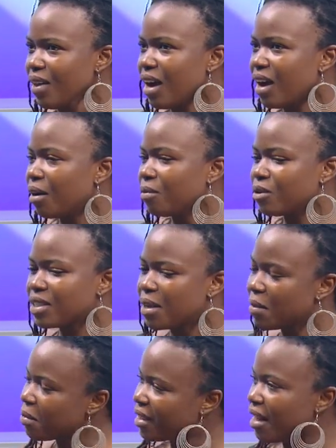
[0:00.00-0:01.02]
um, you say
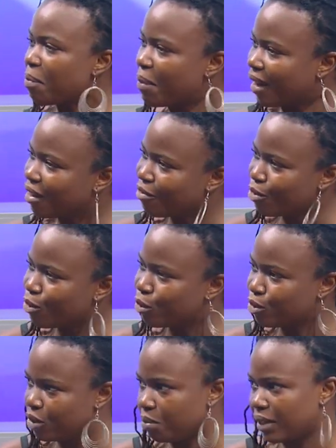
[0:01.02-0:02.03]
maybe that backing vocal
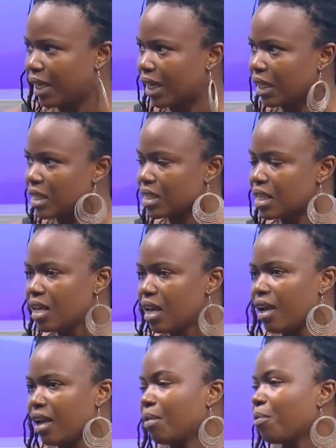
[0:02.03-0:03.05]
should be like this,
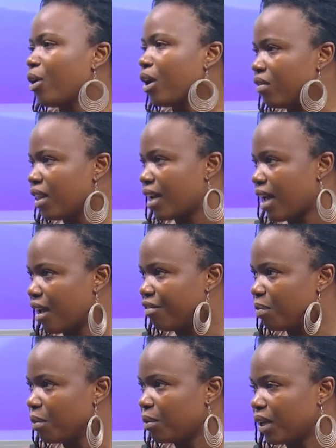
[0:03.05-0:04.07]
and I'm grateful that I have
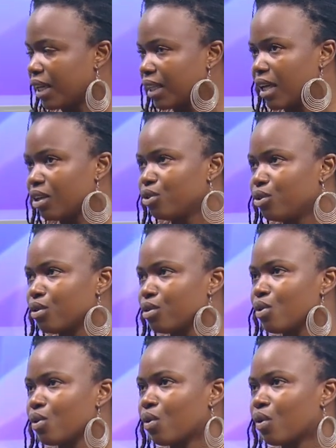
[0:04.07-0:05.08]
people like that. You know,
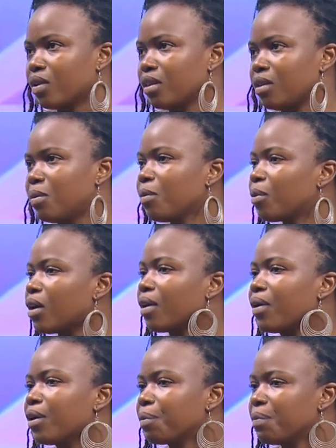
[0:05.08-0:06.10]
so the people
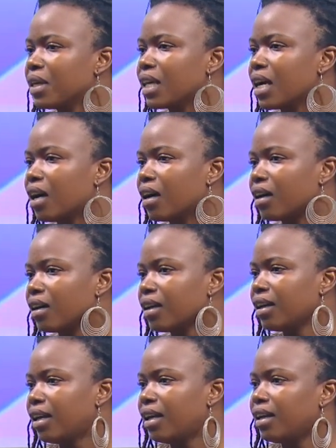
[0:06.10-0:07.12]
around me are
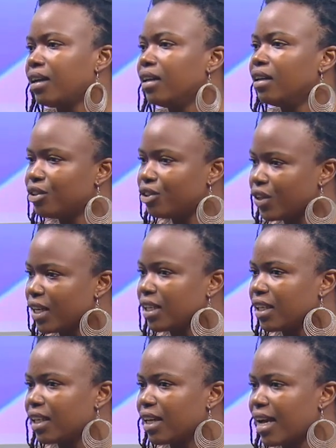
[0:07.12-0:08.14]

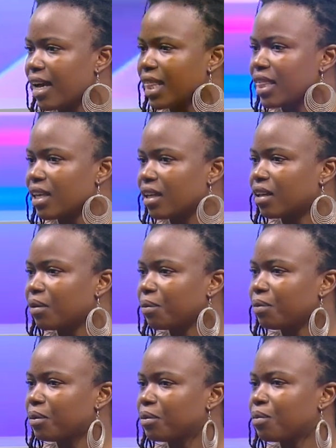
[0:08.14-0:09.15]
literally, I think,
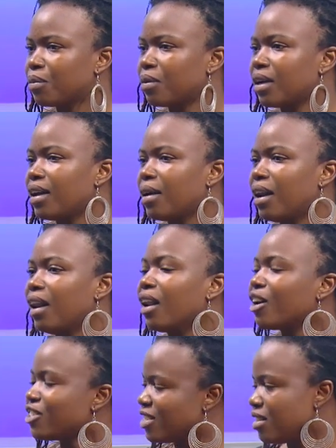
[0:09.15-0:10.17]

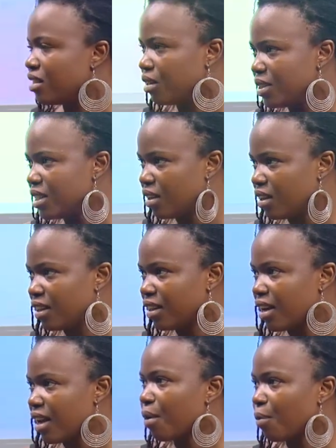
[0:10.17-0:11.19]
largely the reason
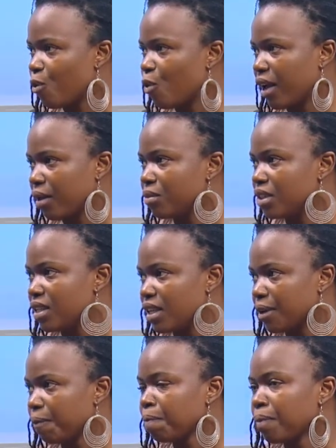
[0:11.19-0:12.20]
that I am who I am today.
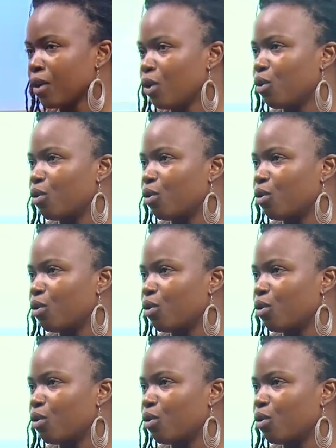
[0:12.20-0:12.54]
Yeah. You know,